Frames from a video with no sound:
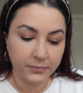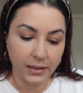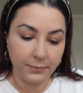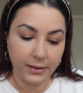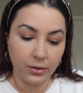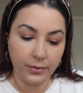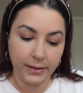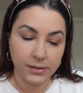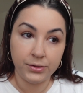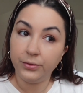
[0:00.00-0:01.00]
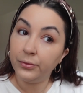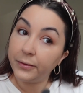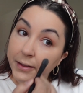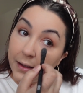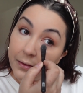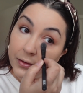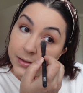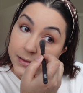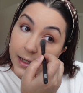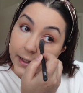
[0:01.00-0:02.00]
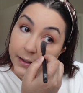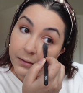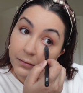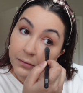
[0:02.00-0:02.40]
Let me go into the other side.